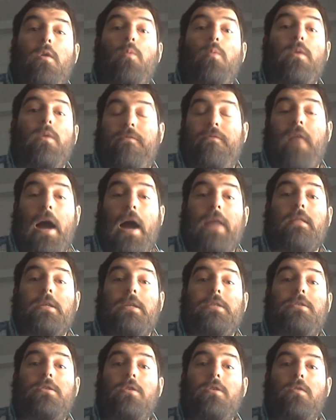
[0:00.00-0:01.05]
with
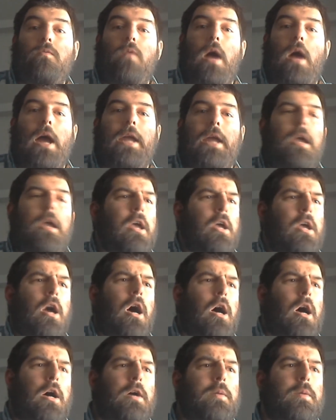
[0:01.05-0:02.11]
violence, right?
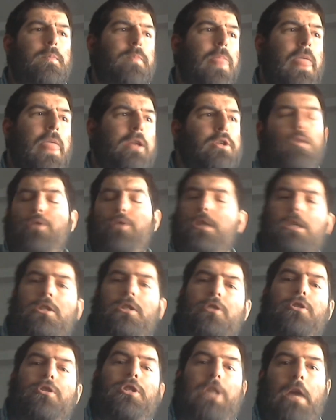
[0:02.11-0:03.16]
Um, two
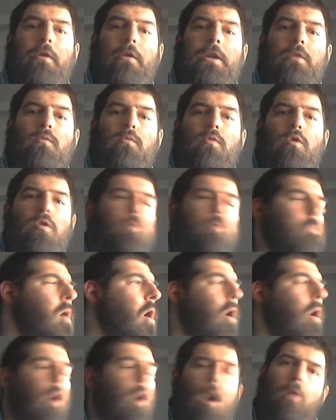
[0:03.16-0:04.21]
sisters sharing a room,
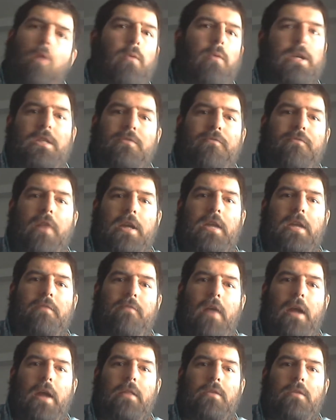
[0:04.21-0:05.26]
always fucking
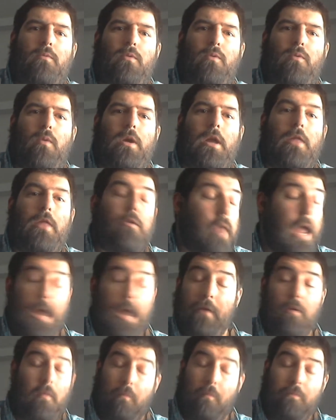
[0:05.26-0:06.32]
violent with one another.
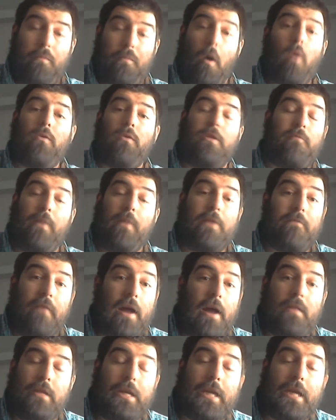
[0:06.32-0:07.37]
And both have been
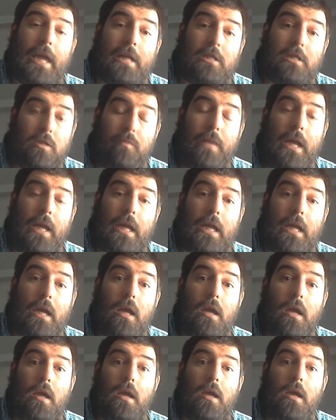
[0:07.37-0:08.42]
violent against me.
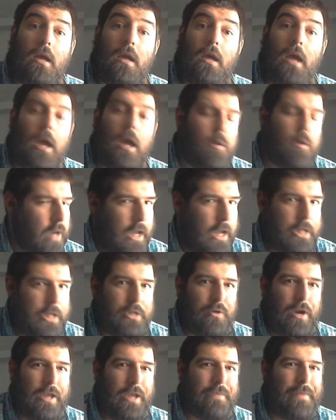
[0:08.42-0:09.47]
And when I
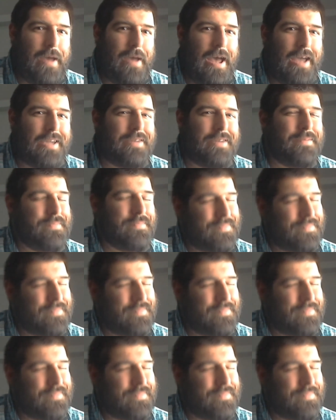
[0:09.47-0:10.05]
strike back,